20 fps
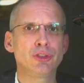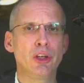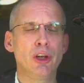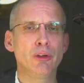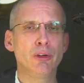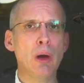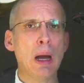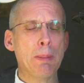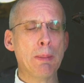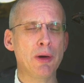
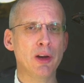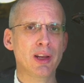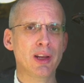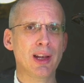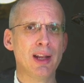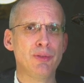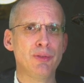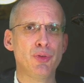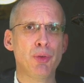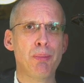Am I going
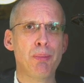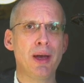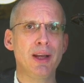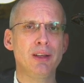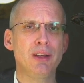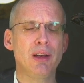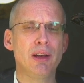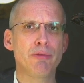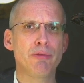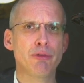to have to pay
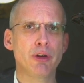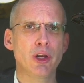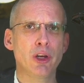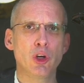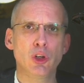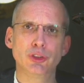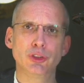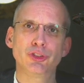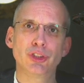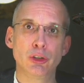delivery
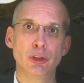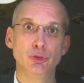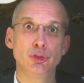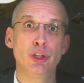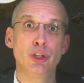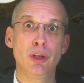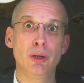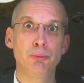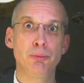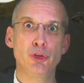costs? Those are
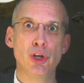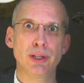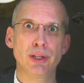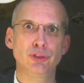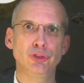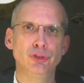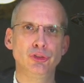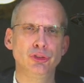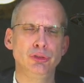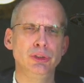the
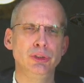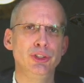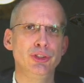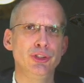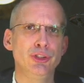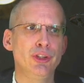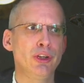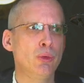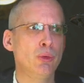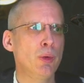objections you need to
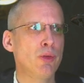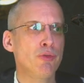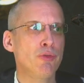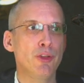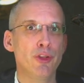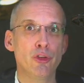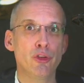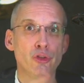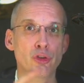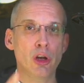deal with for
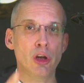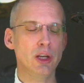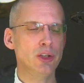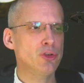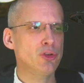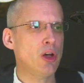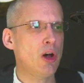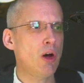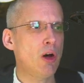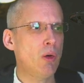the site
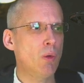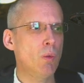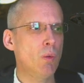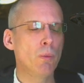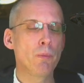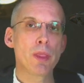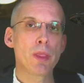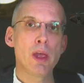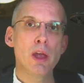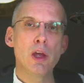as a whole.
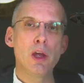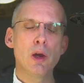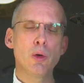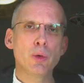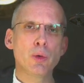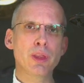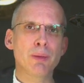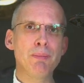With the